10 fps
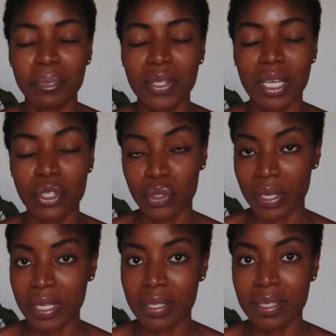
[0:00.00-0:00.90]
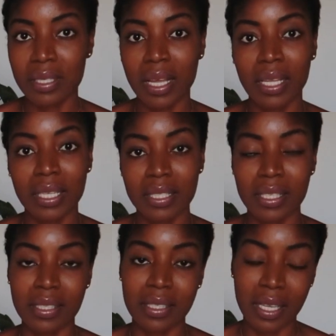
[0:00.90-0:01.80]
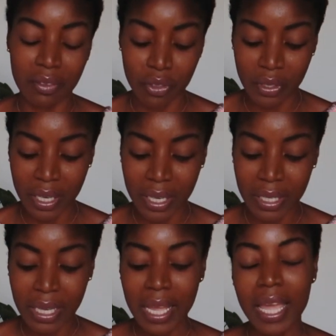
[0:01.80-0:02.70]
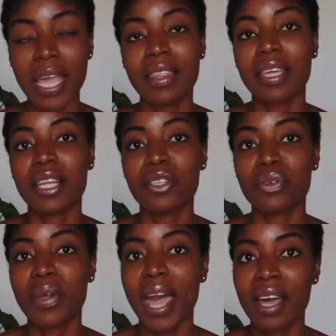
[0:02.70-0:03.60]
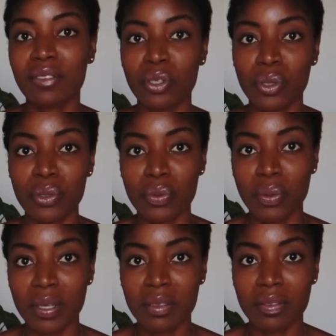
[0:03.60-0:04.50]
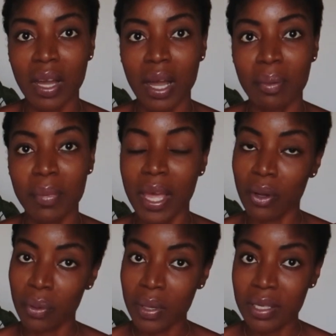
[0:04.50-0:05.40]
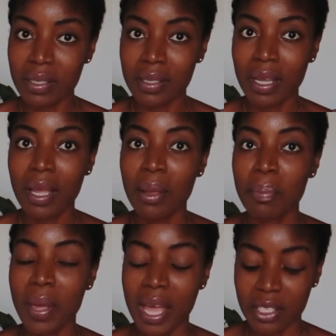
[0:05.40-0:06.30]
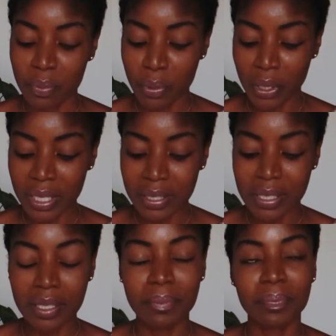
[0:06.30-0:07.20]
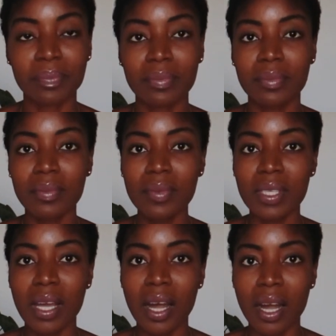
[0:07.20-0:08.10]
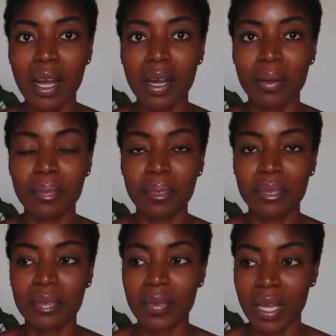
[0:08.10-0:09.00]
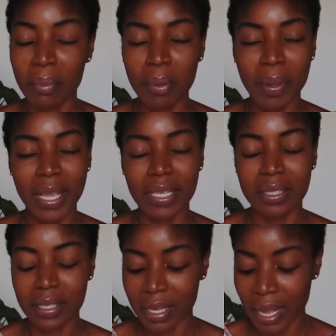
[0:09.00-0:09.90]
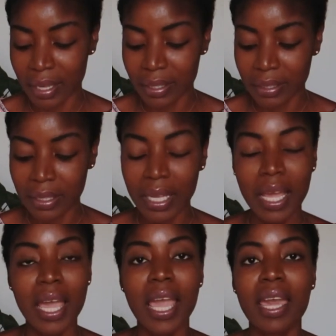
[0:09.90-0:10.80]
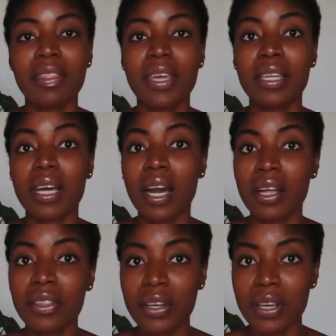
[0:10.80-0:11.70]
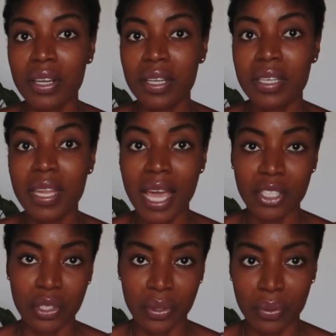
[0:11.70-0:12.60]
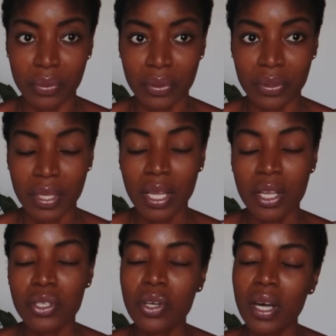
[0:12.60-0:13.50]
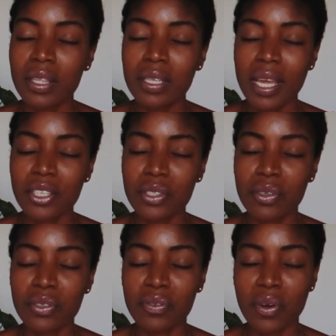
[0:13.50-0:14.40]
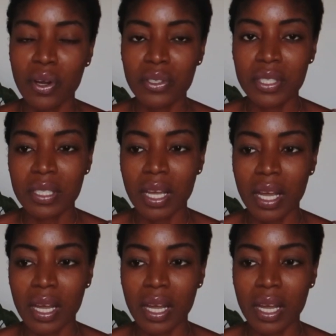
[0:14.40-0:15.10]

the transatlantic slave trade. And then you have those with ECOWAS passport coming back into Ghana. And then other nationals. So other nationals falls